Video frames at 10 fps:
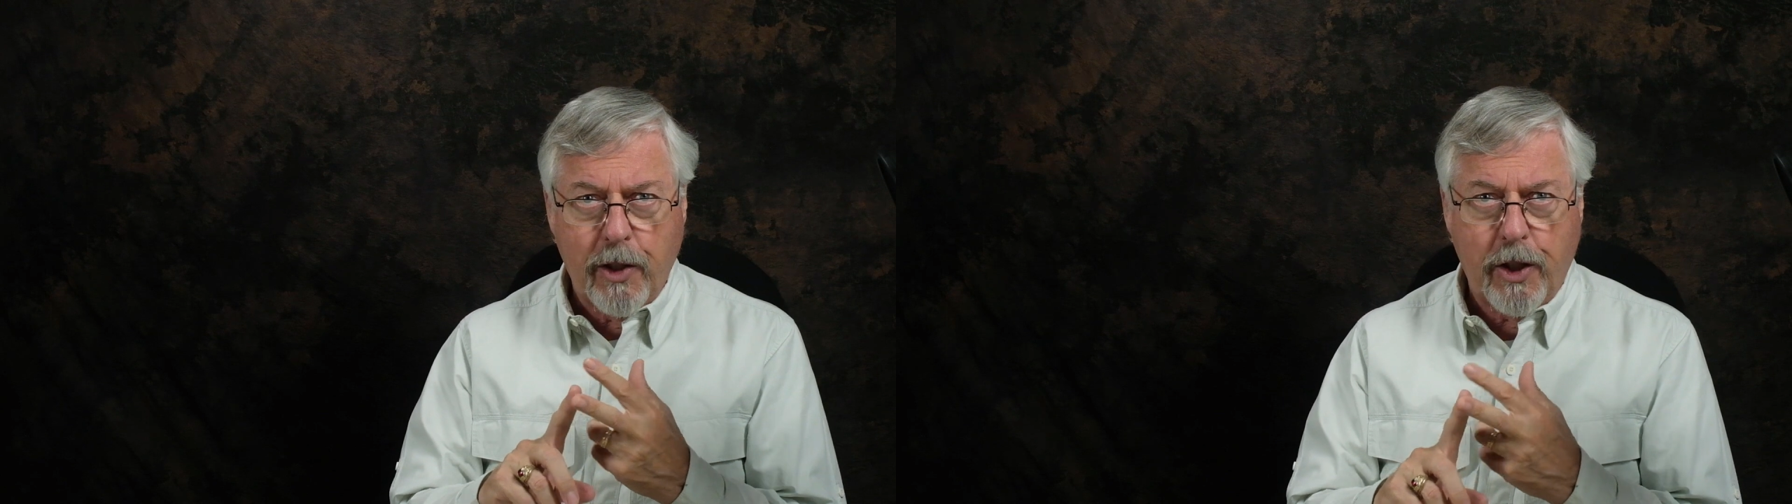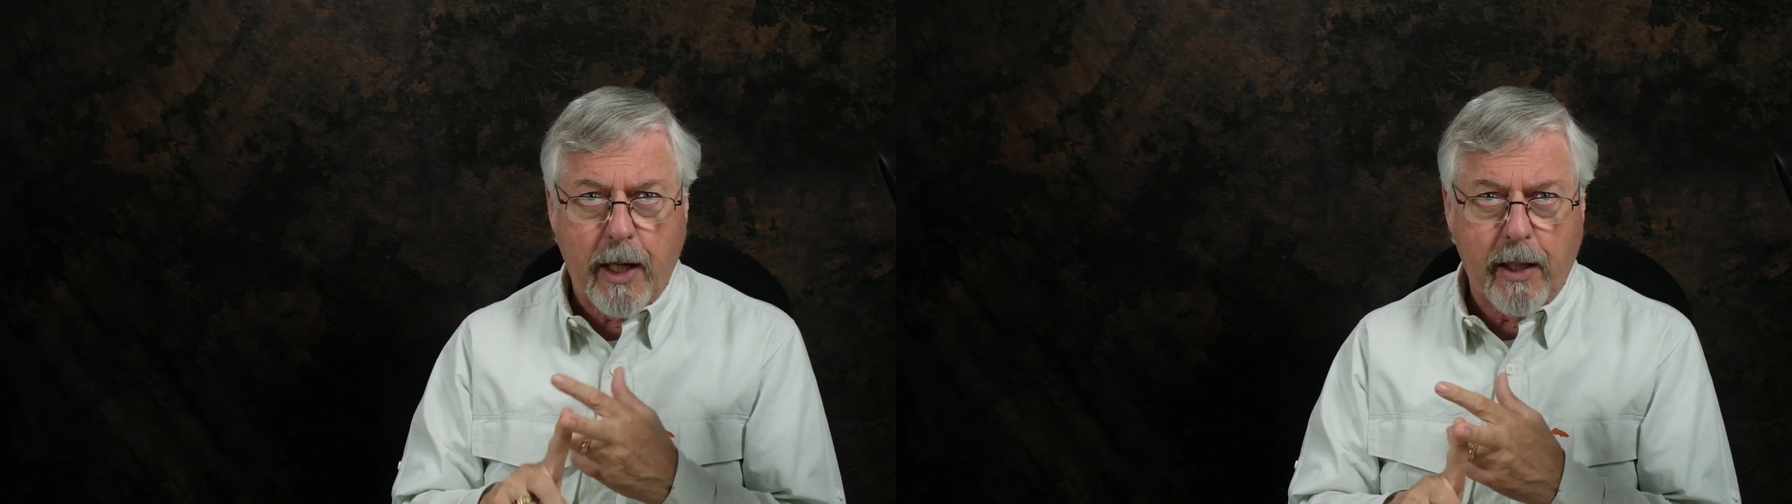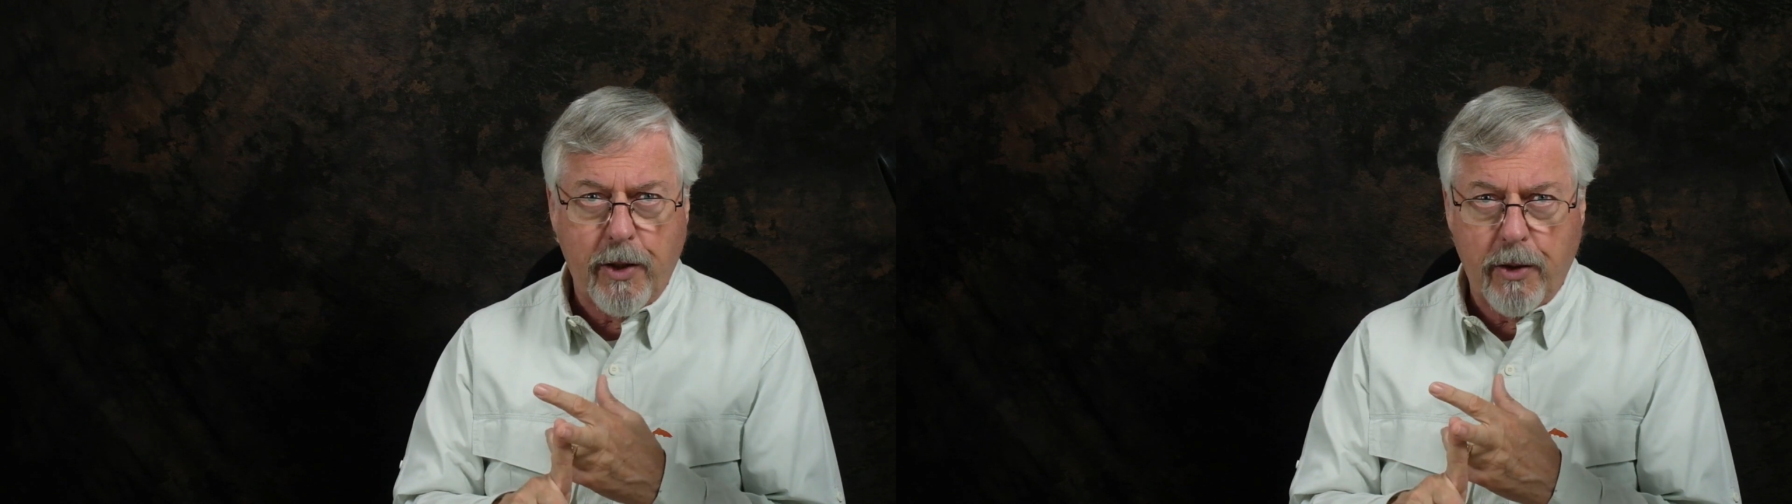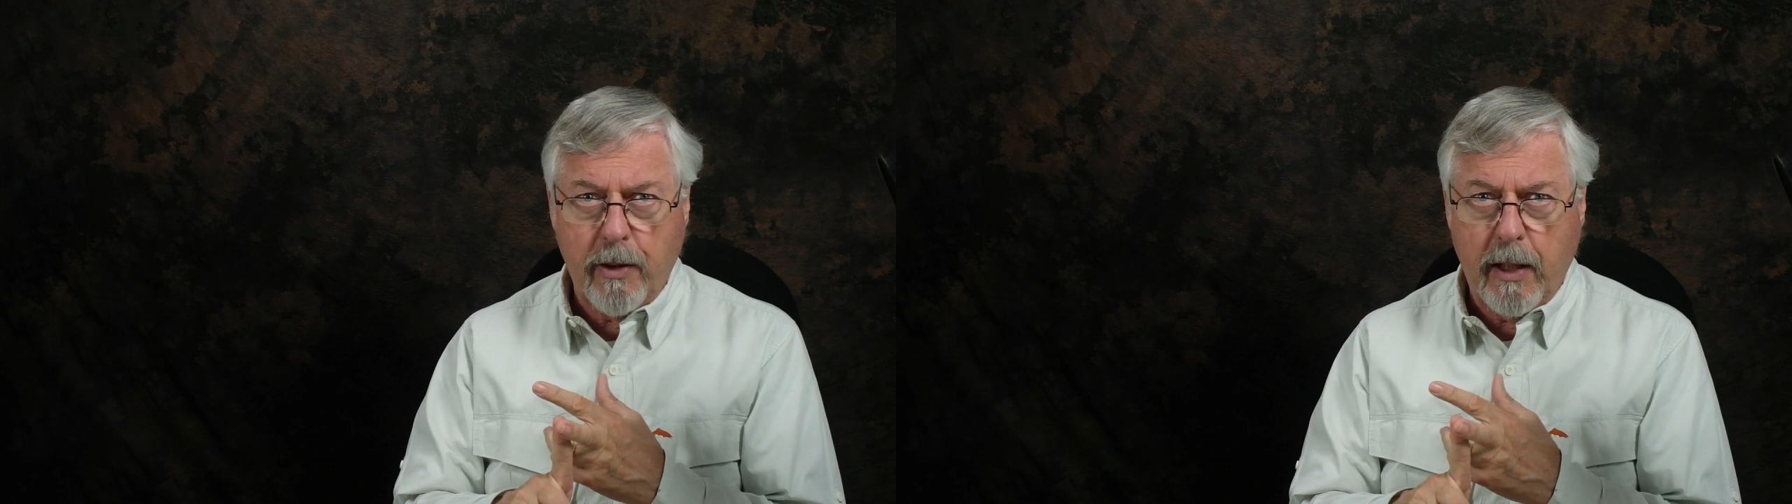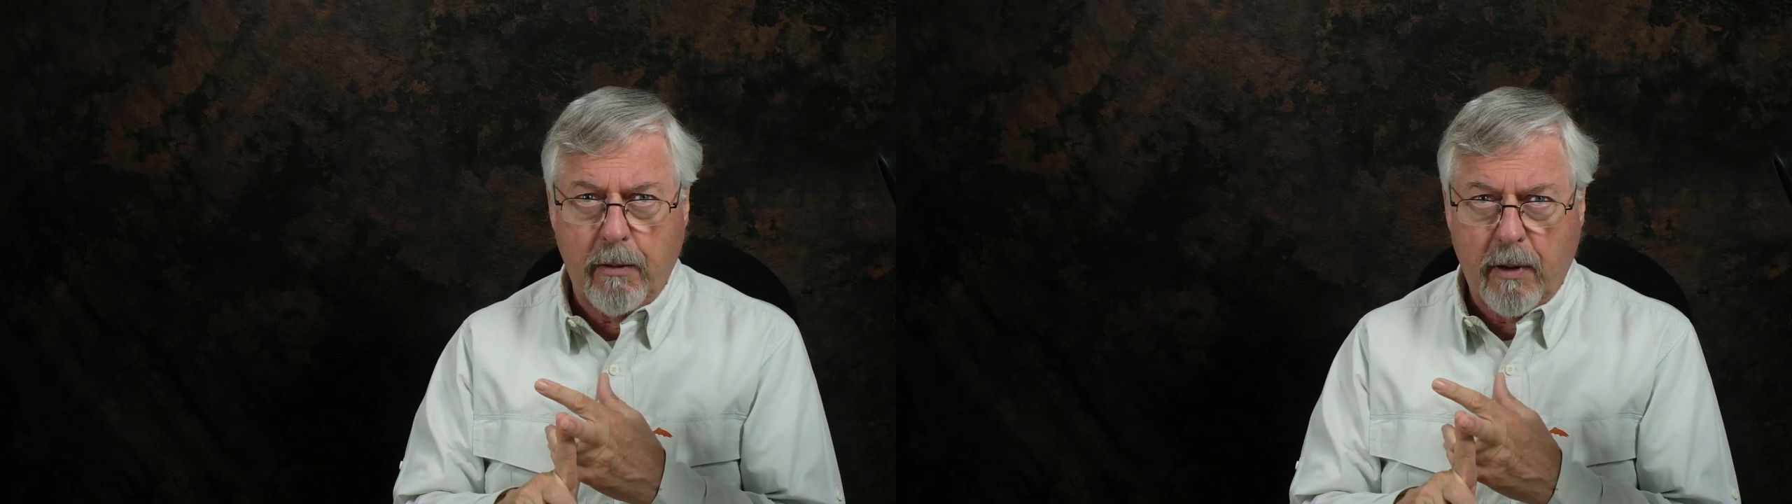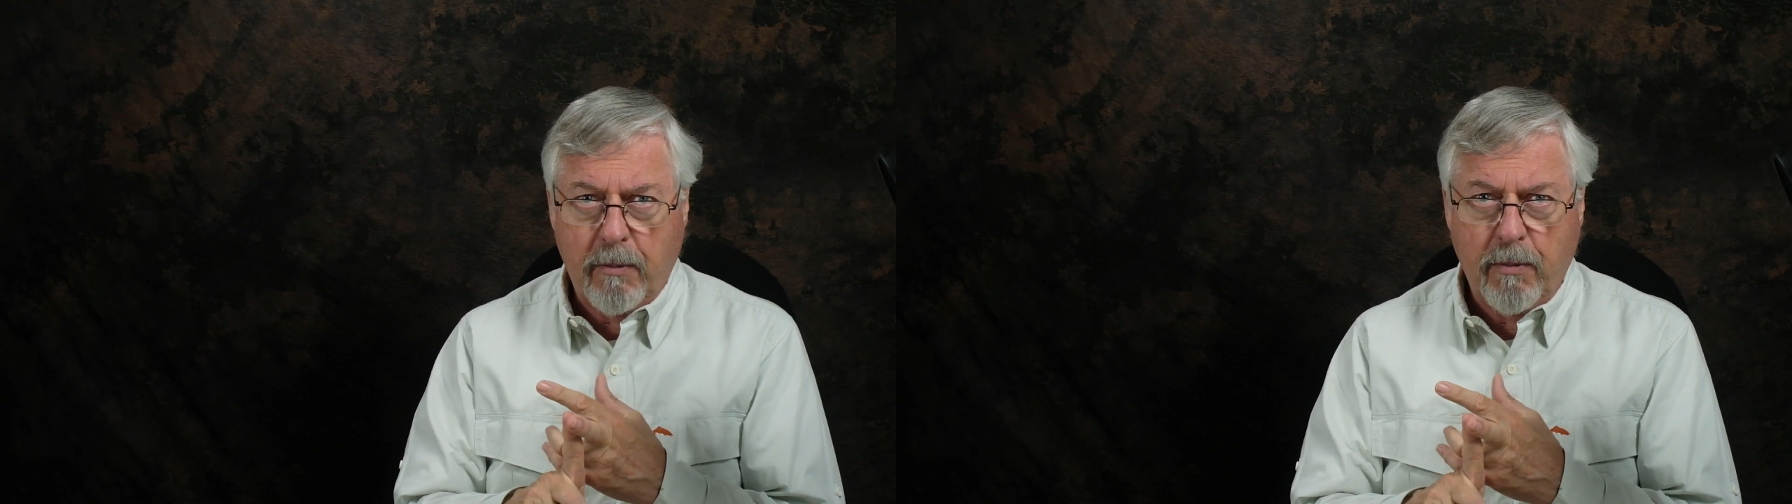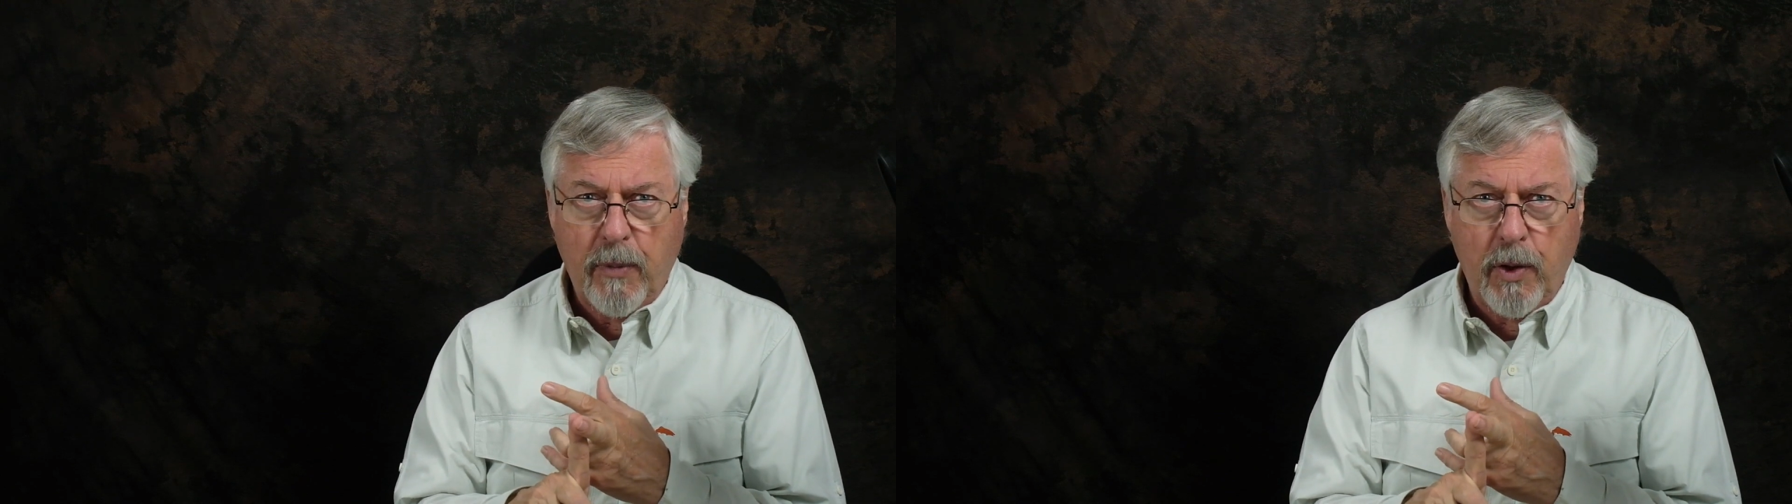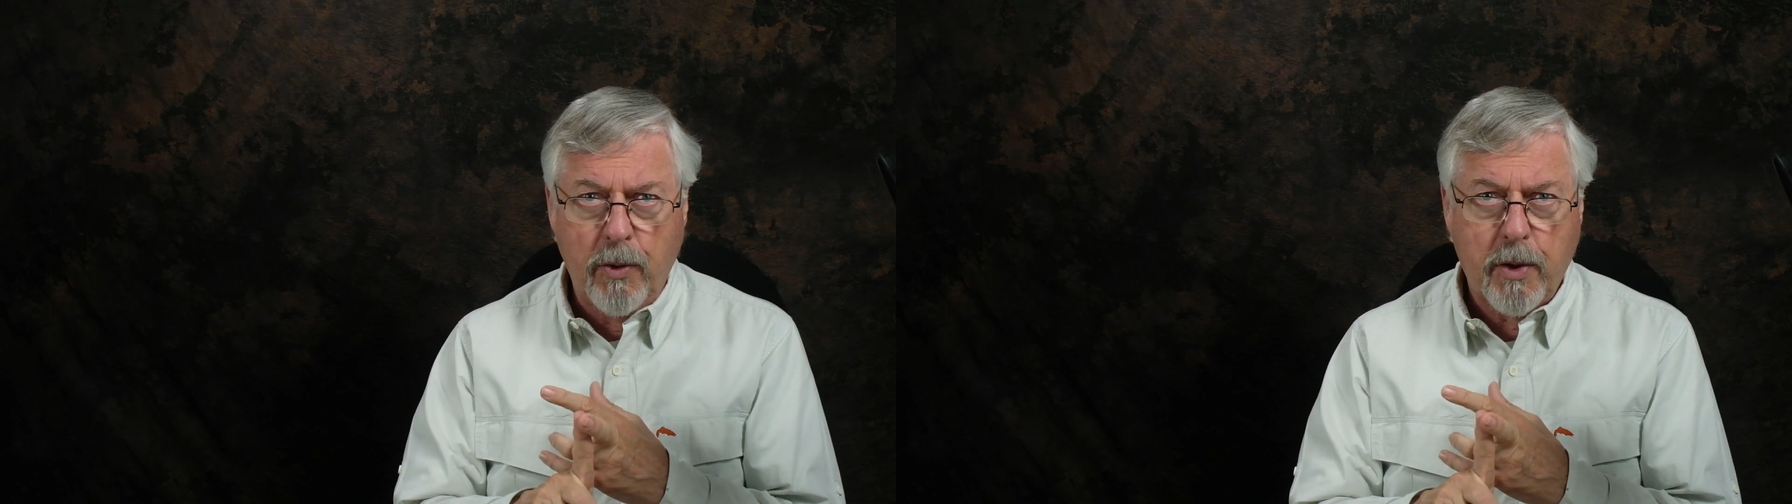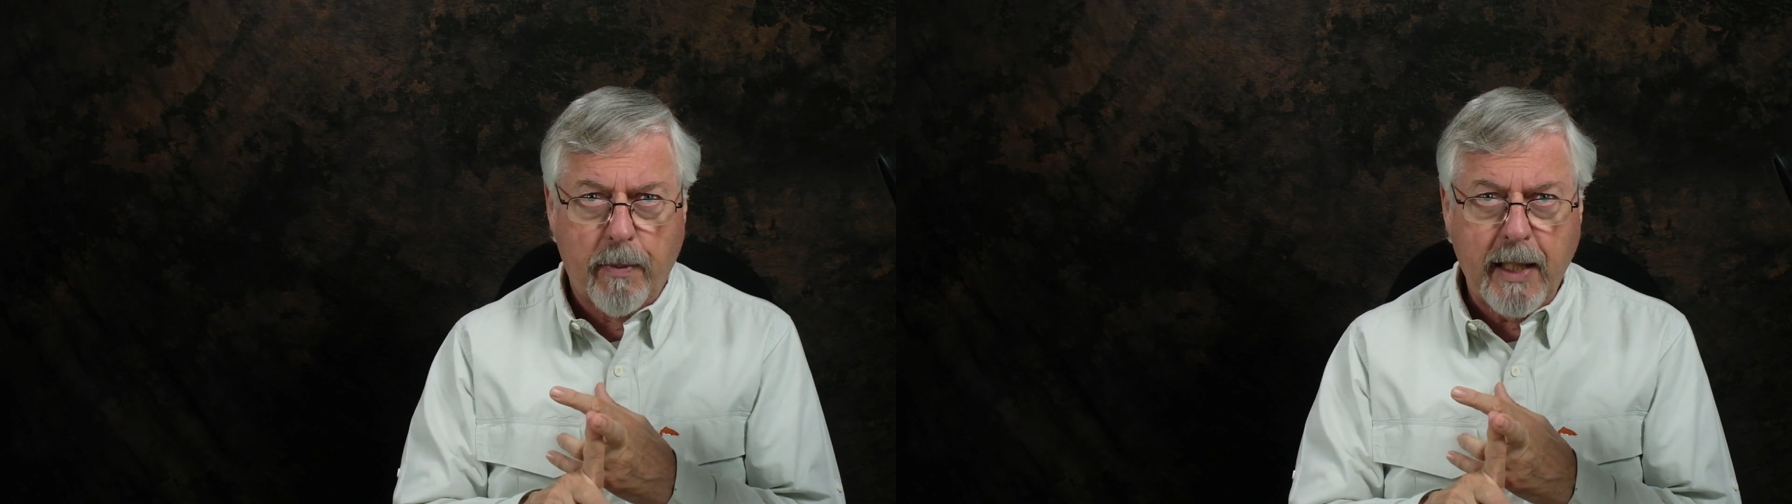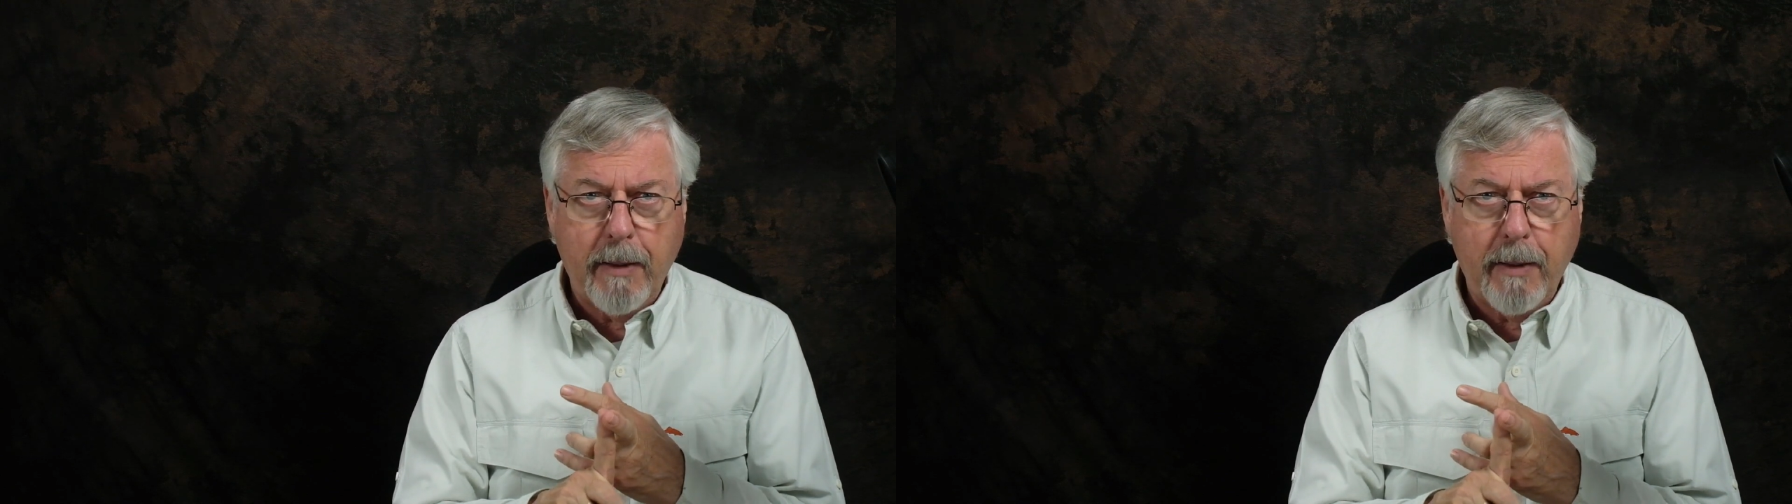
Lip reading: a shank as you can usably